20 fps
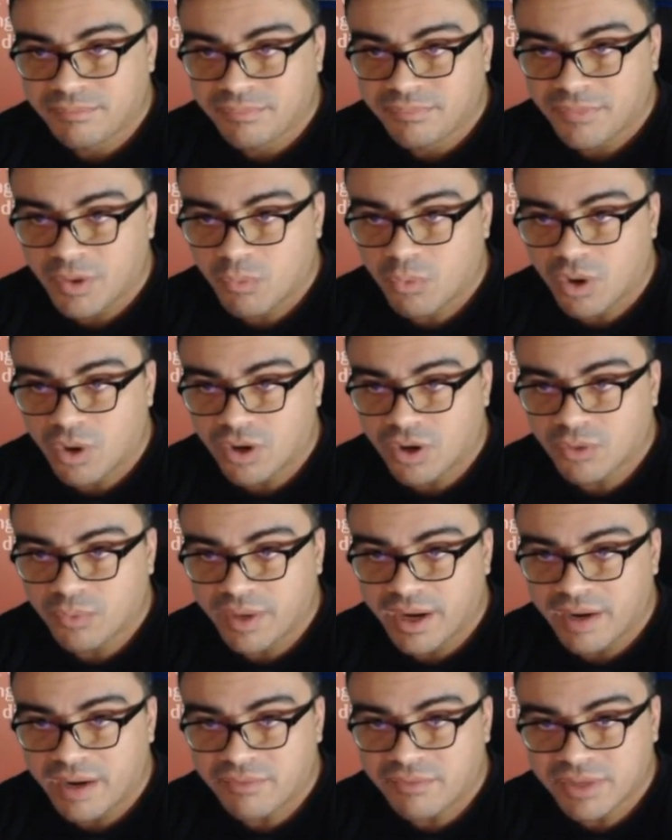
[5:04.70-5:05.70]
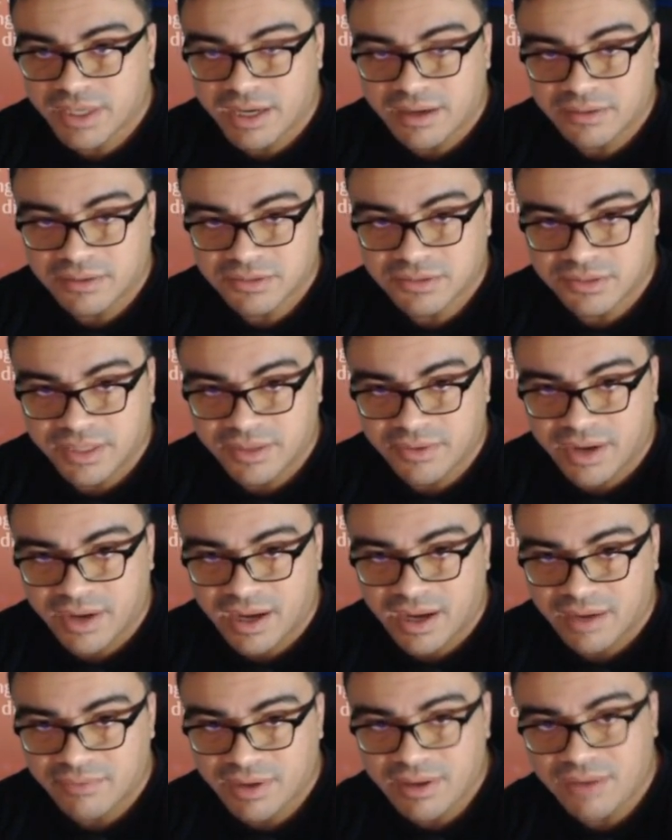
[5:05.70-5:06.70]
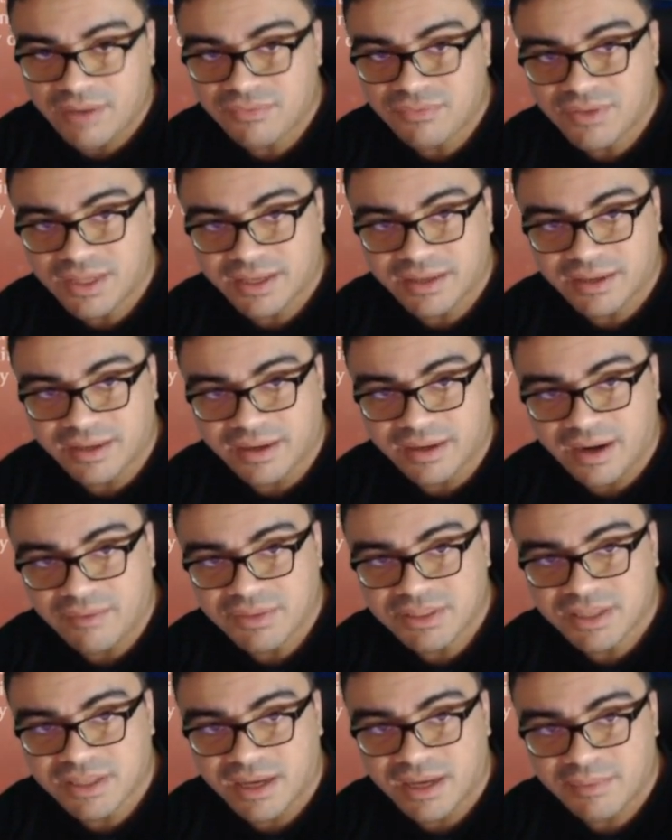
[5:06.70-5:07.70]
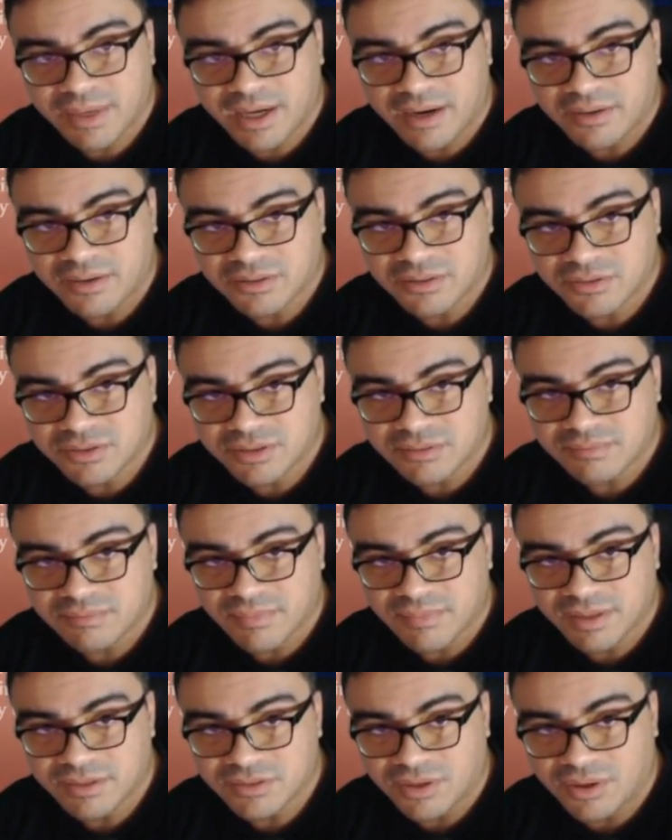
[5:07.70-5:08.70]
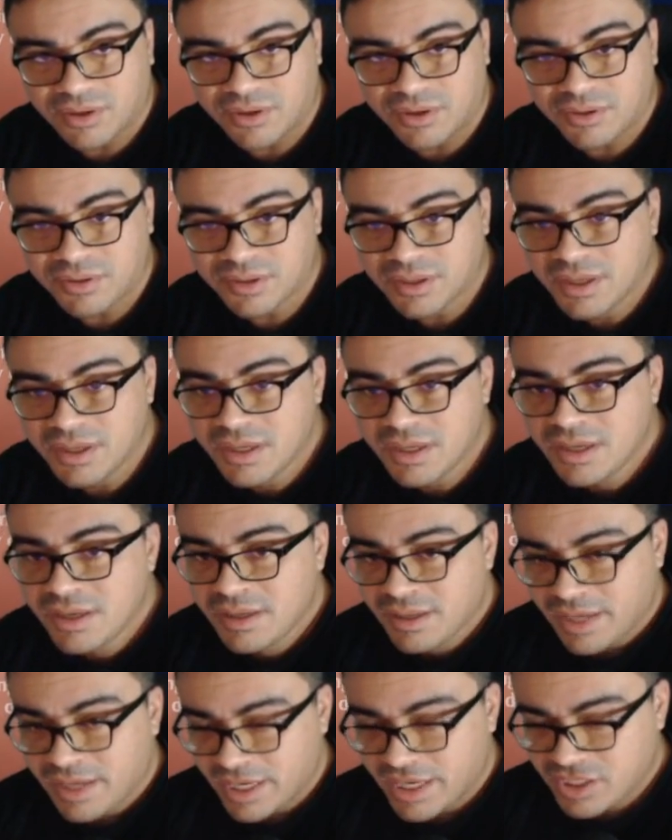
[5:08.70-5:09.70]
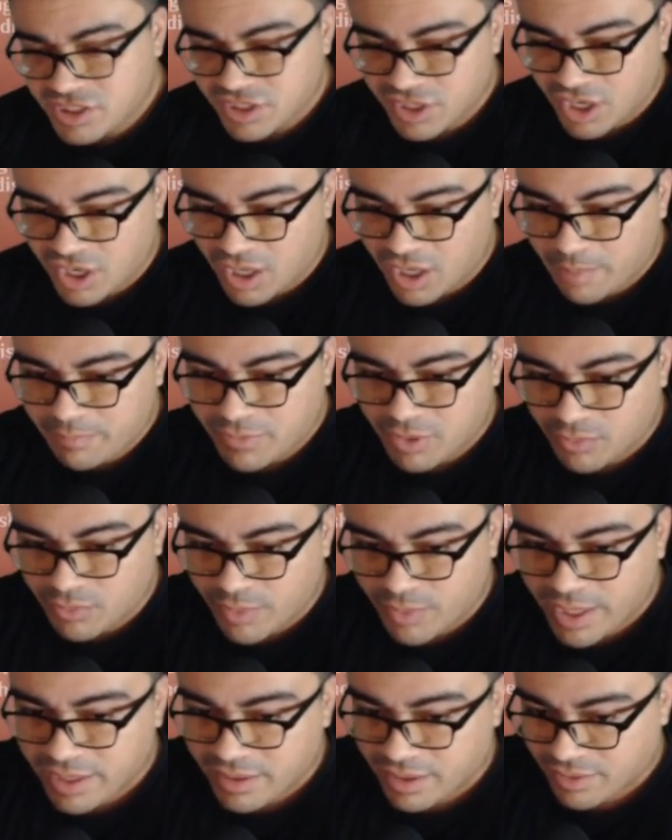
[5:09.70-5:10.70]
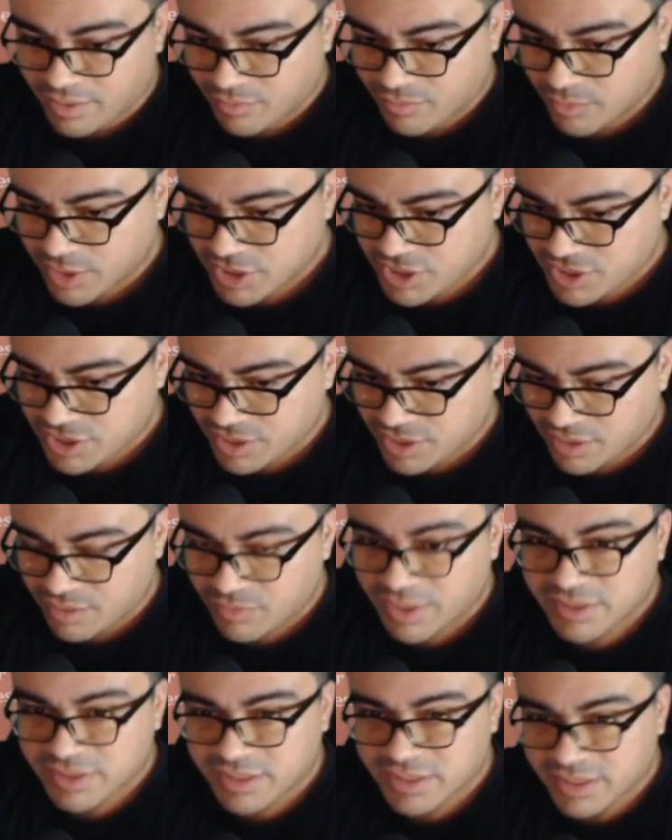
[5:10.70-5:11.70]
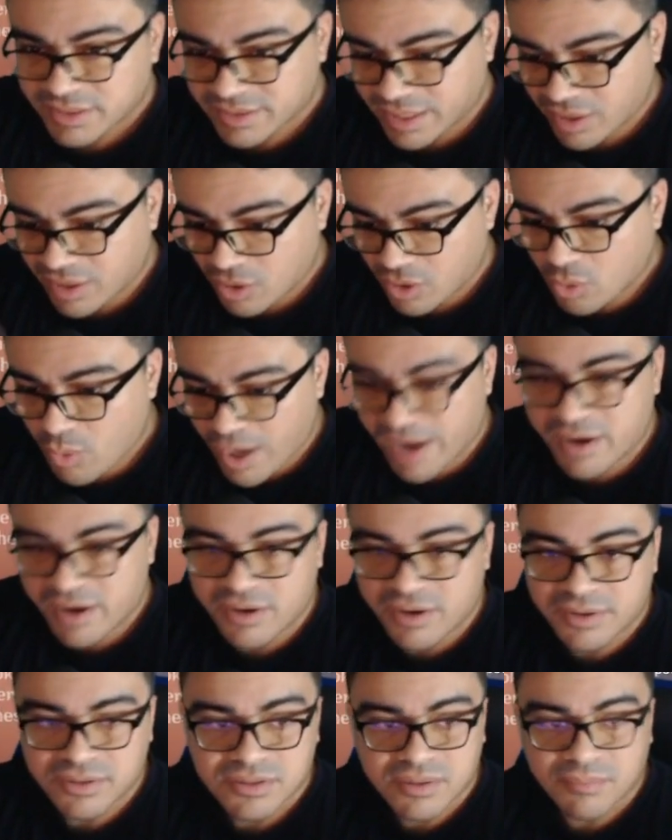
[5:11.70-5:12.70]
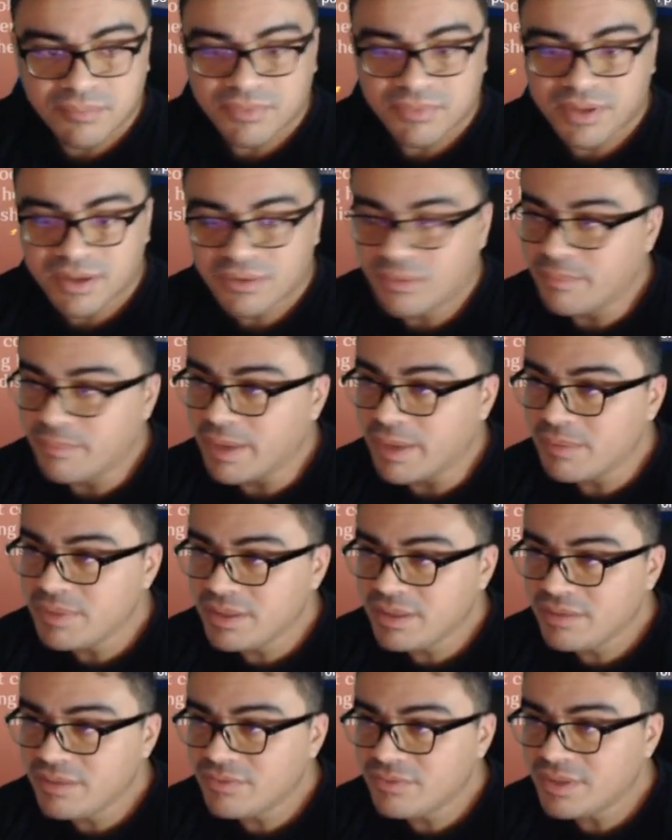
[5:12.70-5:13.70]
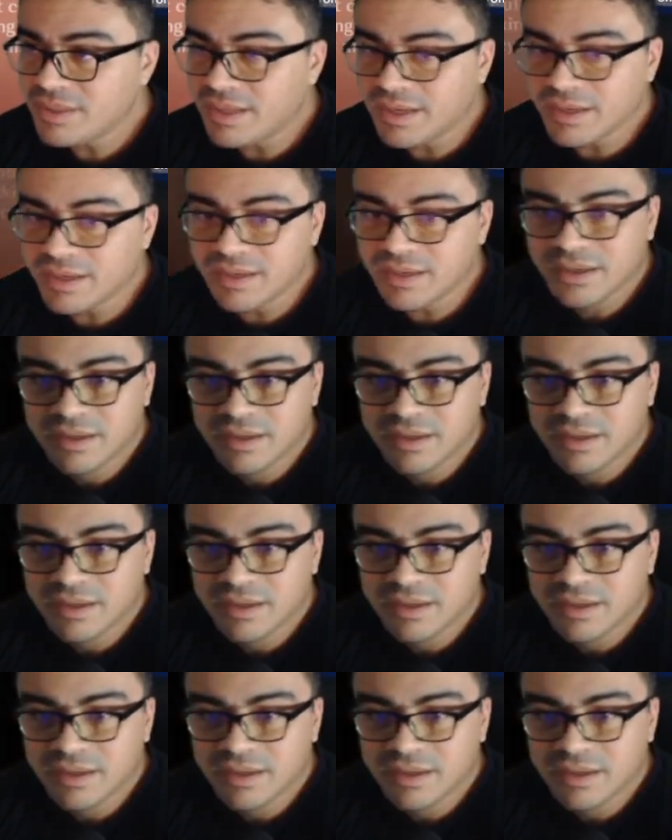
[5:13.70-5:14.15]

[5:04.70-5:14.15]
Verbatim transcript: work with every character that you have. I, I feel like a, every time a character is, is earned, it should up the rate on which uh, resin is like acquired or something, or maybe even like